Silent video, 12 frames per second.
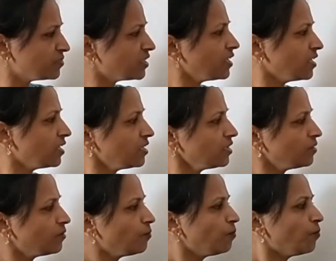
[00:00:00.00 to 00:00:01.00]
See, in
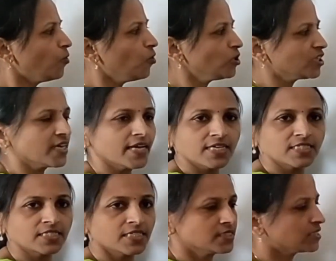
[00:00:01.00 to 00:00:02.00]
the both
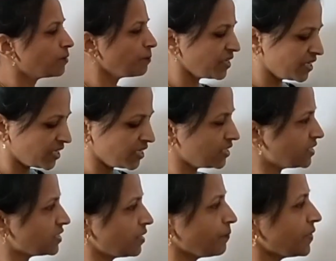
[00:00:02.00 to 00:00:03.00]
cases the meaning is
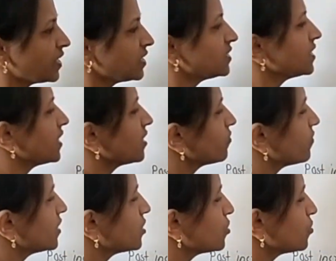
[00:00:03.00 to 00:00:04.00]
same, that is A
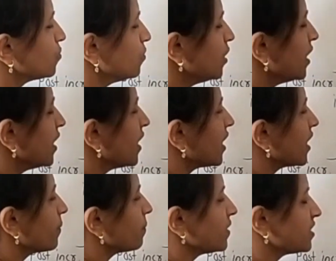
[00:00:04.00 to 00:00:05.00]
equals to
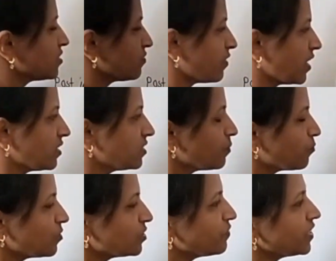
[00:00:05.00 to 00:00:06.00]
A plus one.
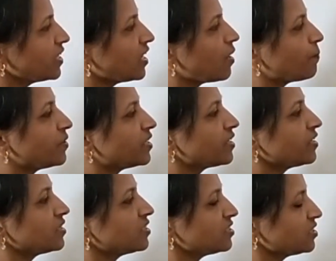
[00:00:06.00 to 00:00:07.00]
Suppose we, after
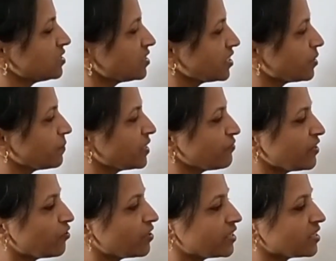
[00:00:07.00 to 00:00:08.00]
this statement we
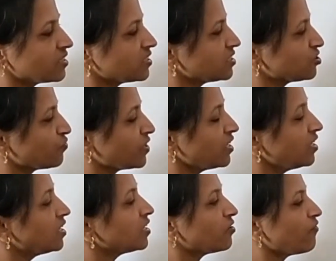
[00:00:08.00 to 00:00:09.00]
have written this one,
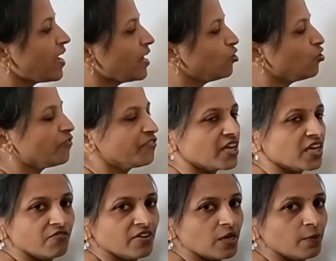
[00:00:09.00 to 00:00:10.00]
the value of
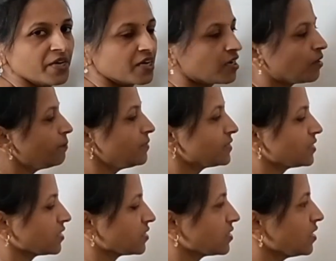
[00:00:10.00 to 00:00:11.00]
A will become
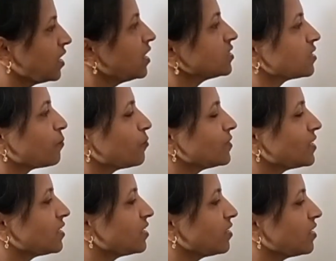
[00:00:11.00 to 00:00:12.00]
six. Suppose
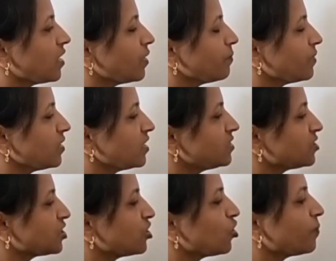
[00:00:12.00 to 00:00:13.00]
um,
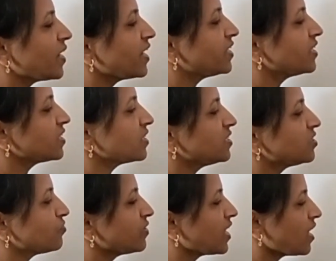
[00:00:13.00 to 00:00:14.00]
instead of writing
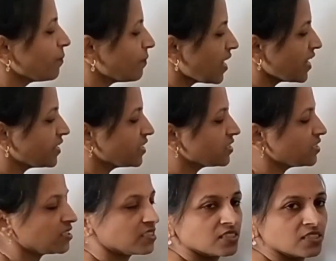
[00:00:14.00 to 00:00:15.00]
this one, I am writing this.